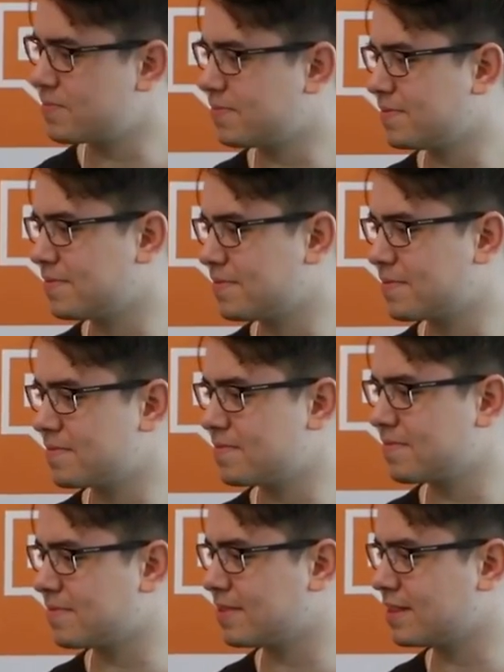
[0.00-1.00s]

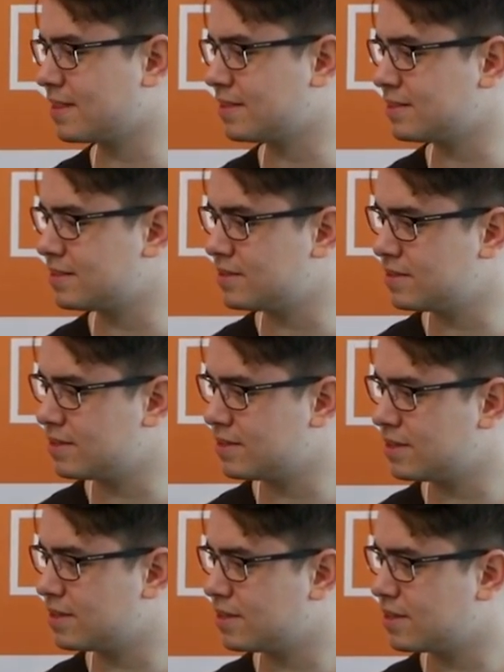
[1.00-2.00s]

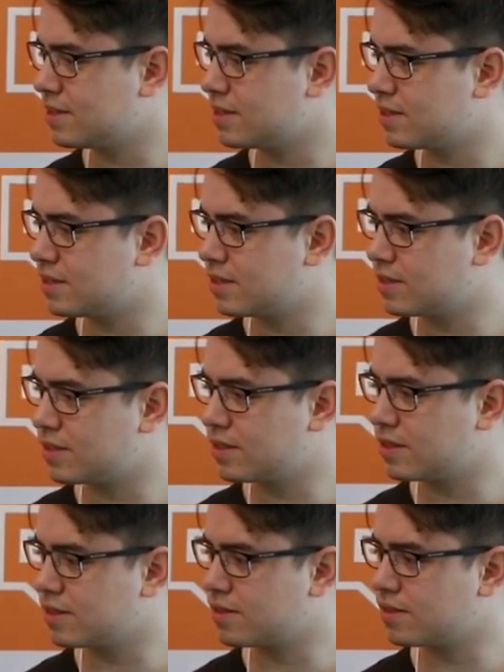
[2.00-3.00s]

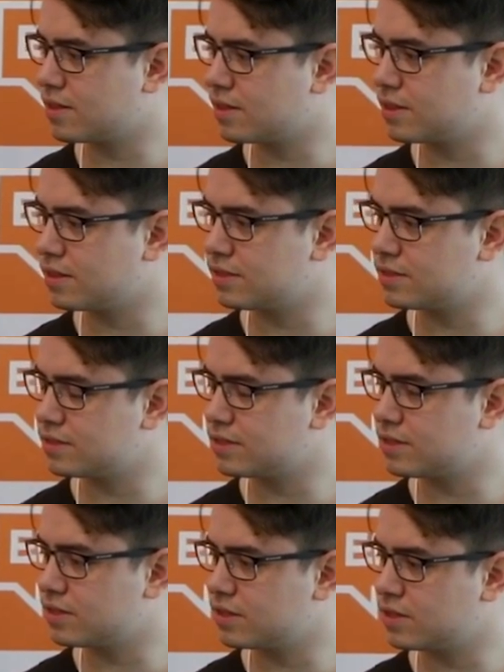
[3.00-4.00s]

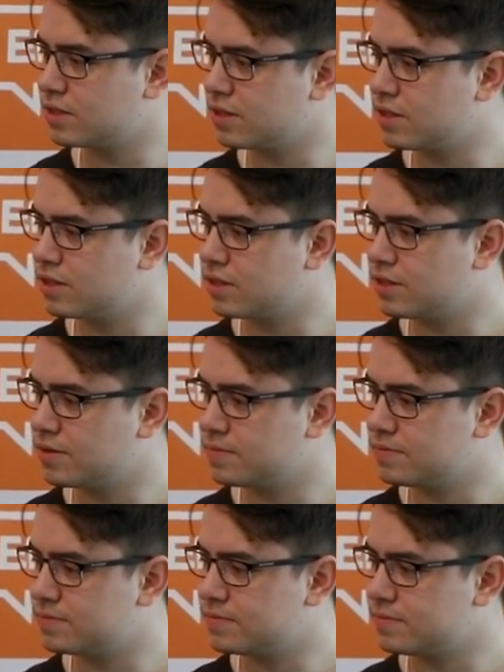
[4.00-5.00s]

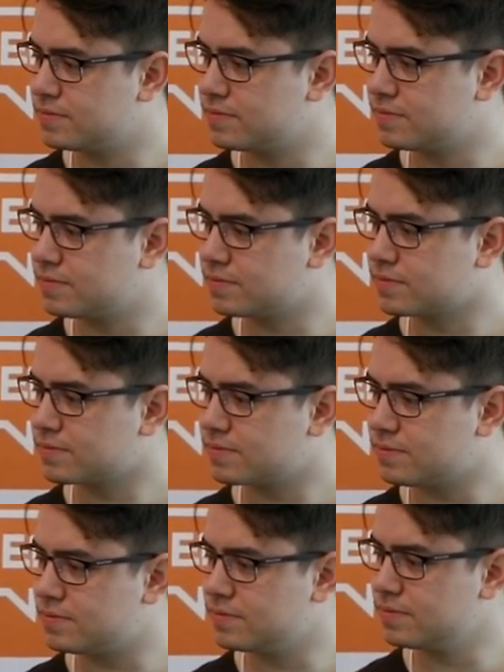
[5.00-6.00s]

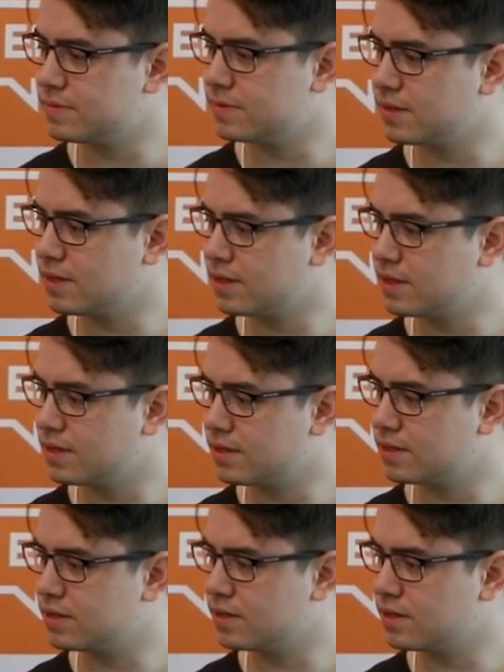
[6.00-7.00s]
[no speech]